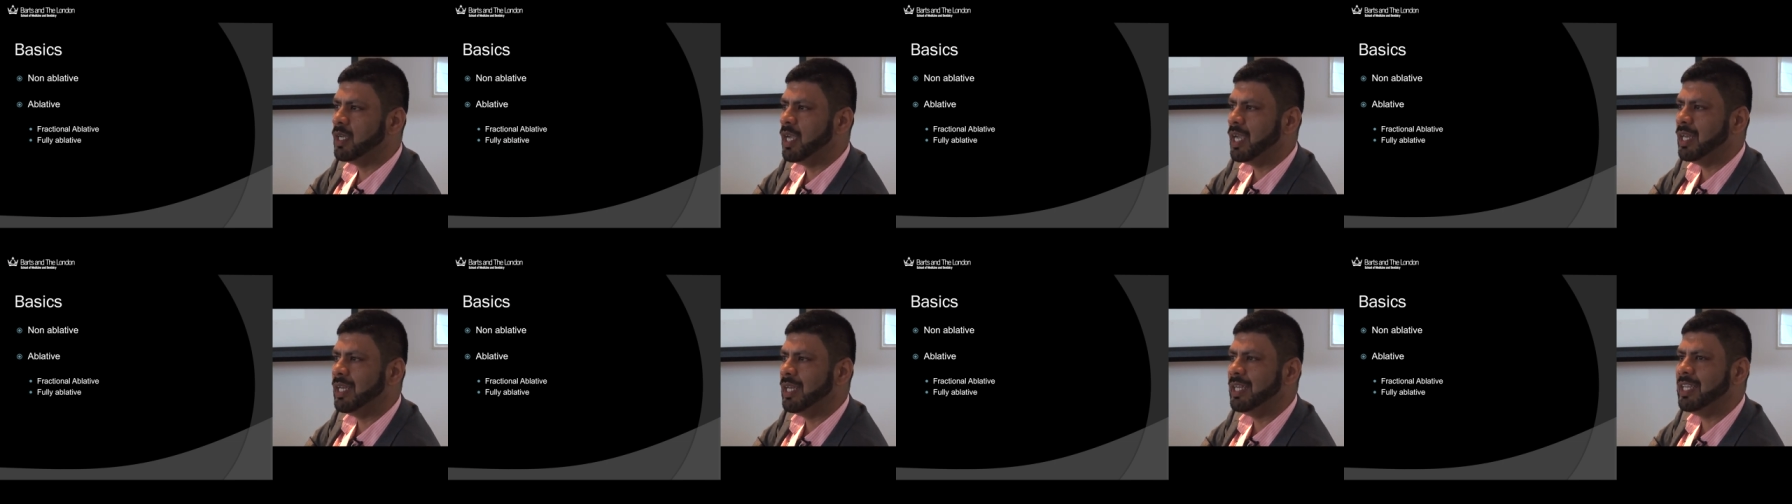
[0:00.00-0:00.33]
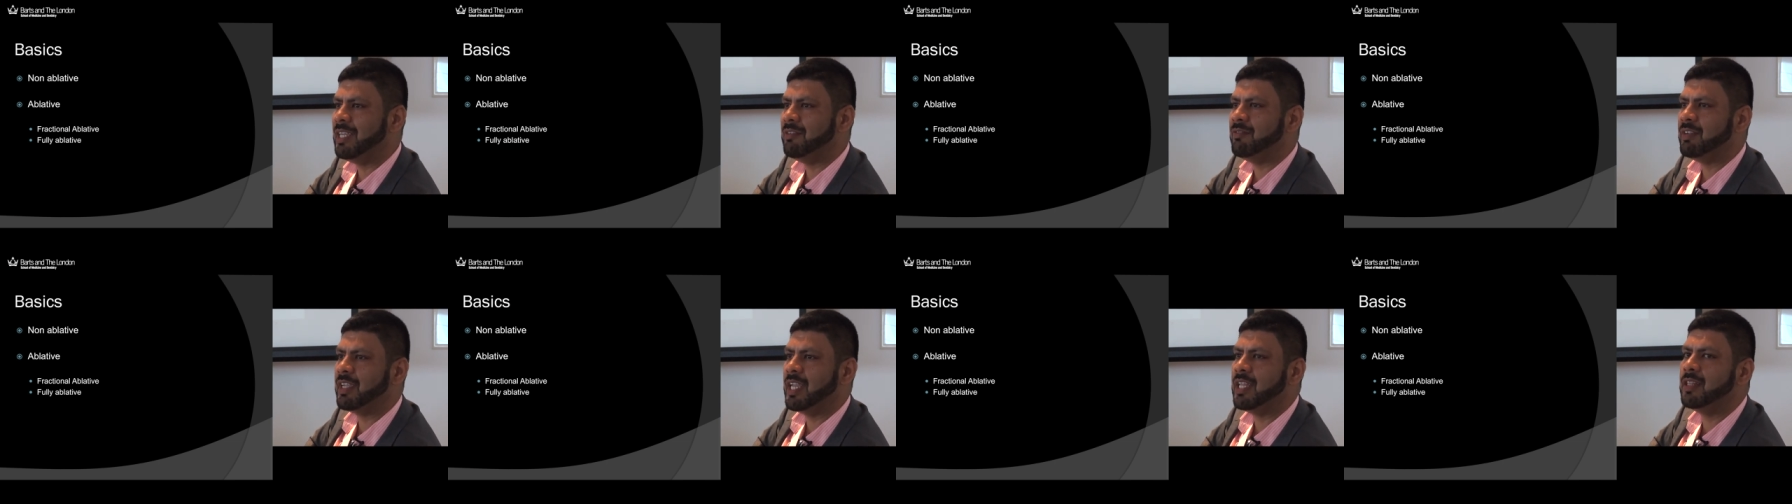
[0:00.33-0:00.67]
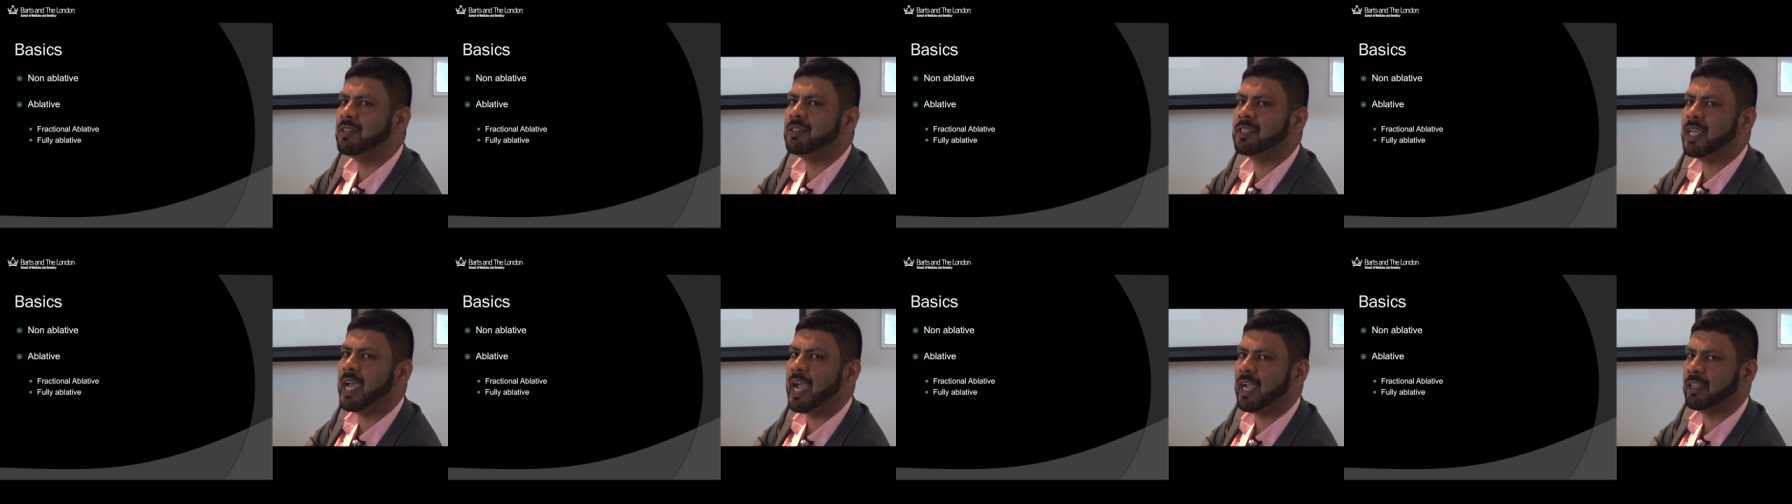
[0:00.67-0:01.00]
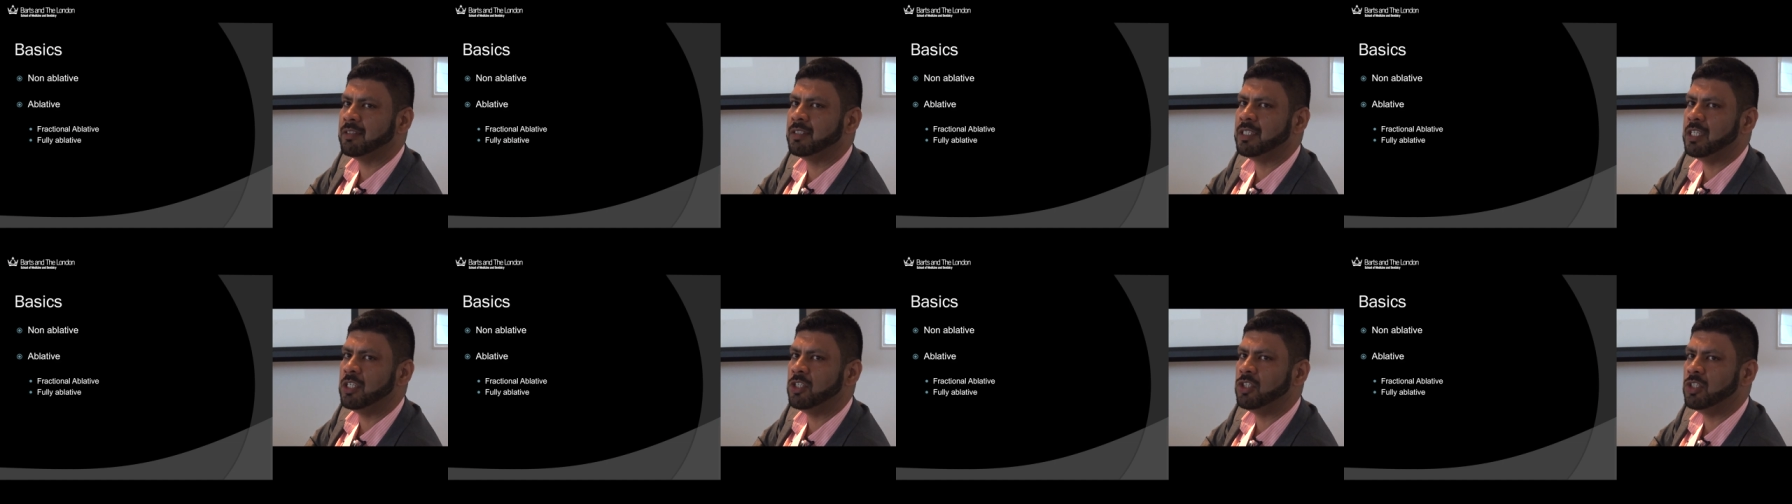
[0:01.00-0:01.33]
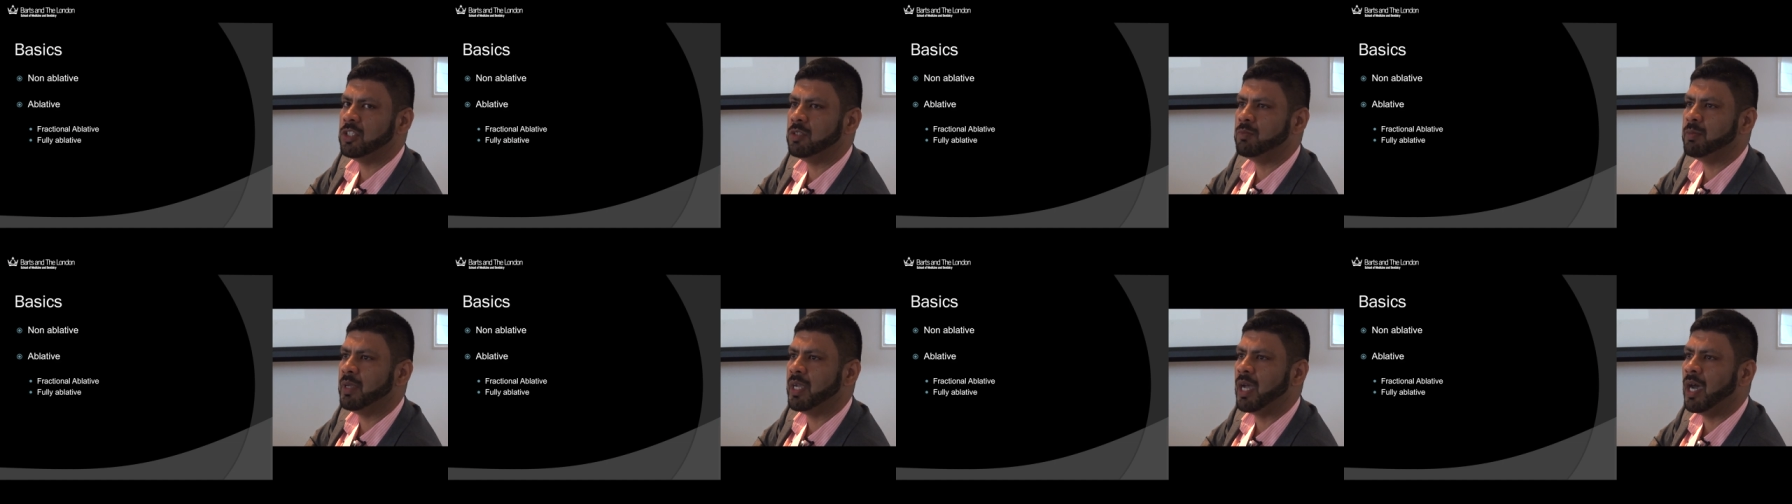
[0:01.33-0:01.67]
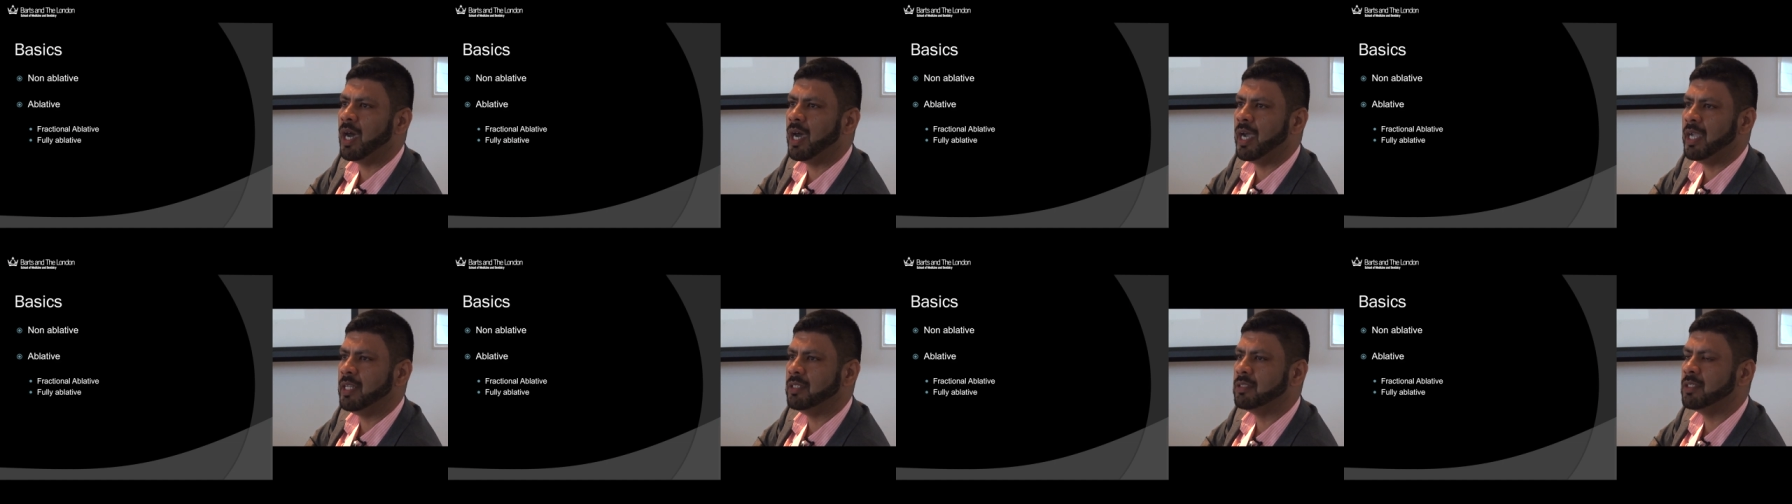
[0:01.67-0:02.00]
and leaving intact tissue
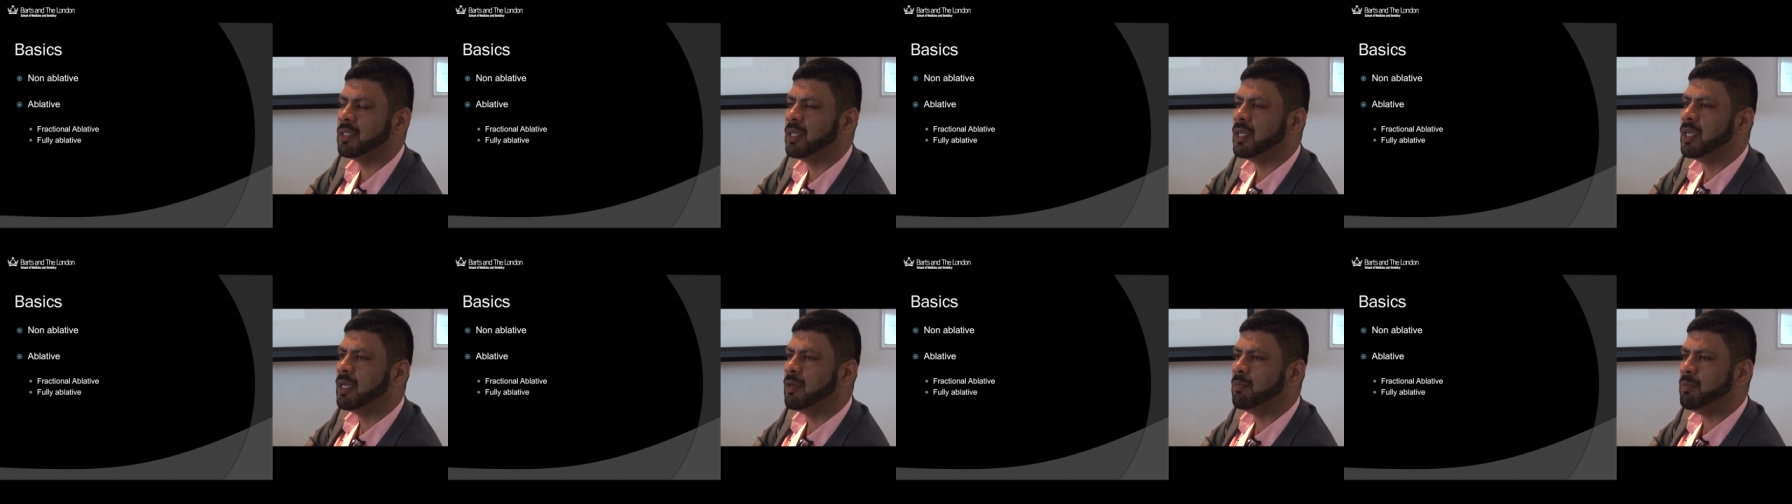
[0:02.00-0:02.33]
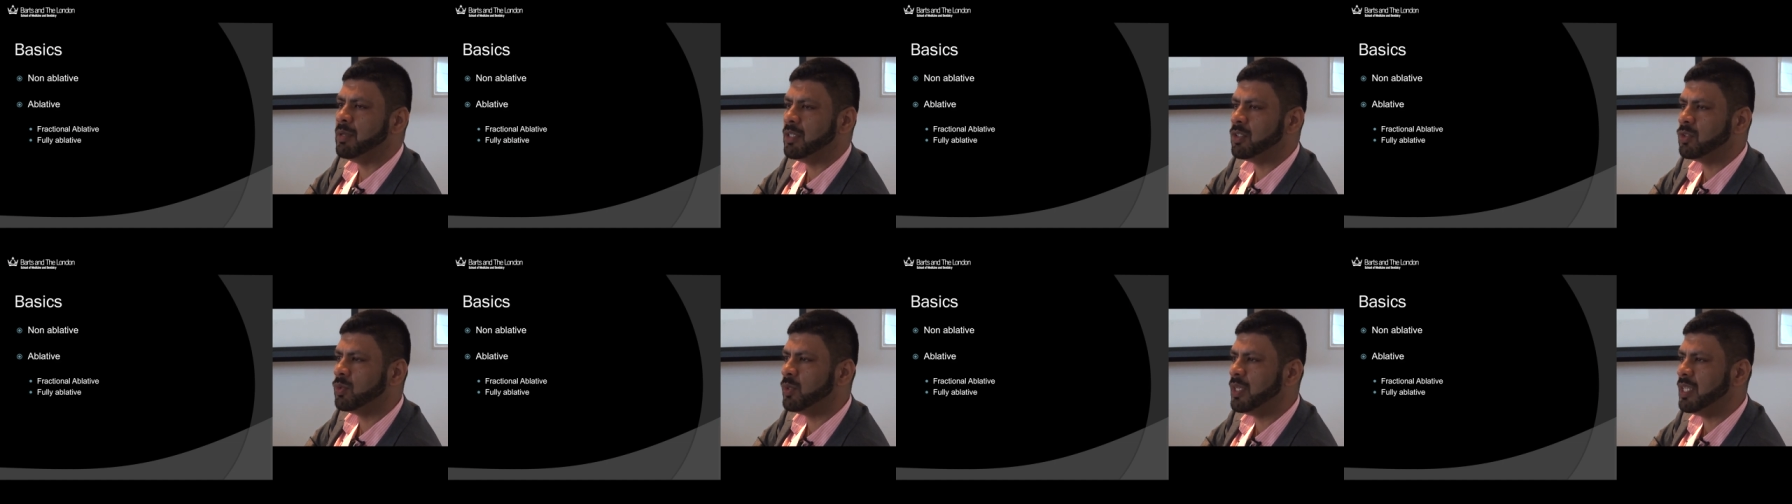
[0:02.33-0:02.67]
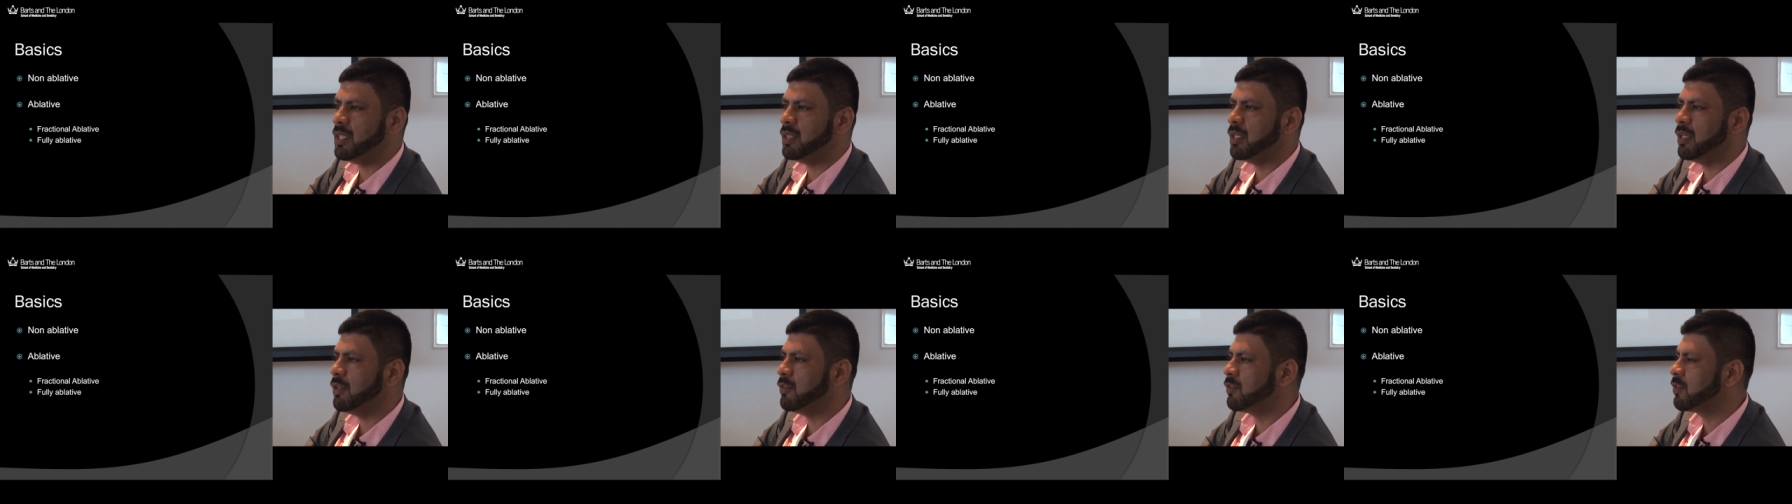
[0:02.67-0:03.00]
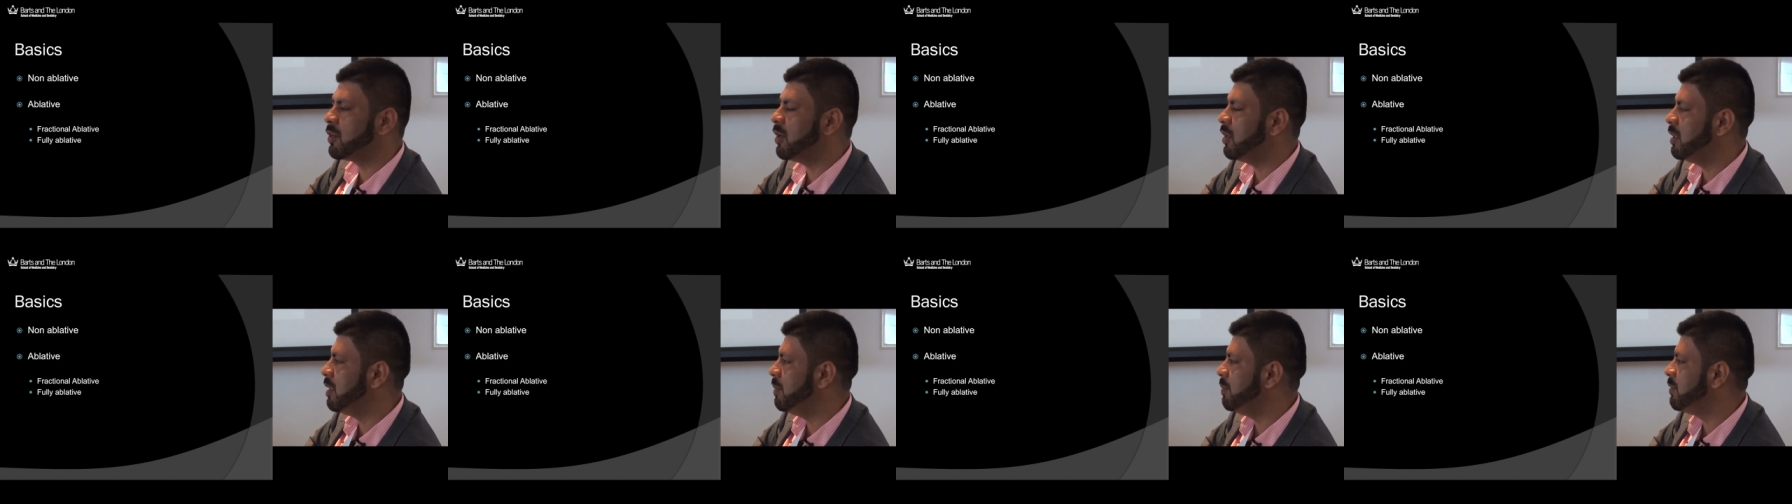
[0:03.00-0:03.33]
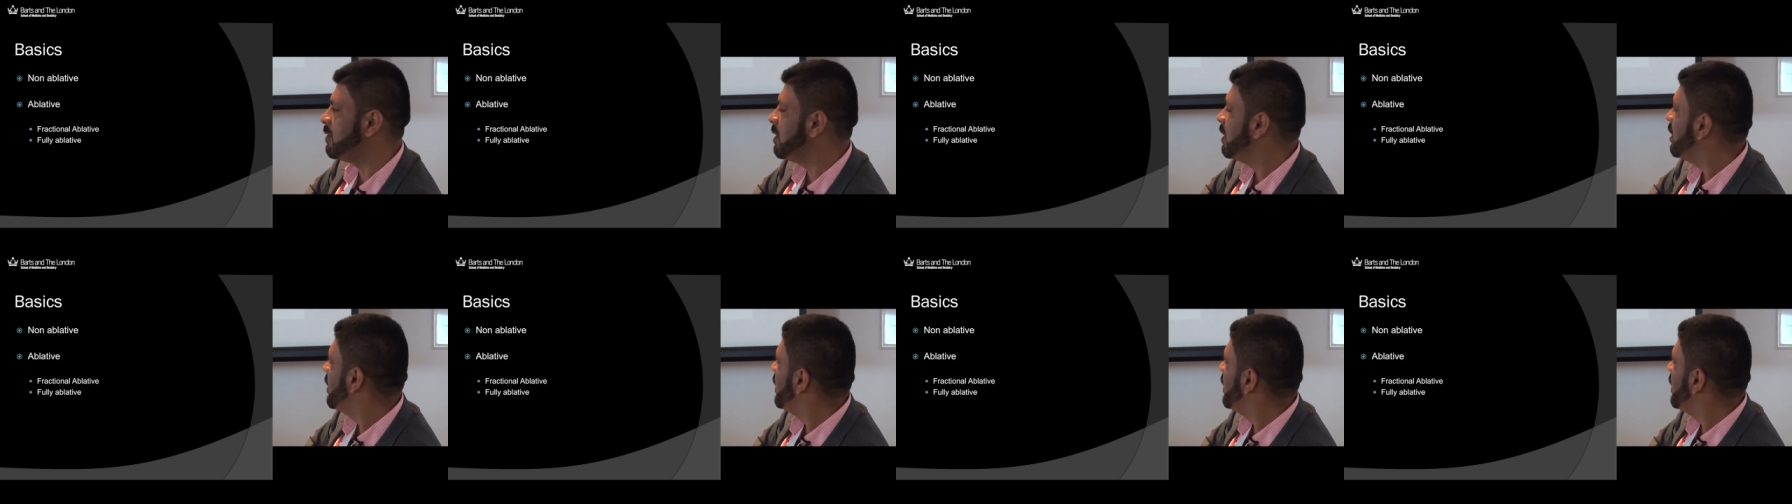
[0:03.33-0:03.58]
behind between those columns.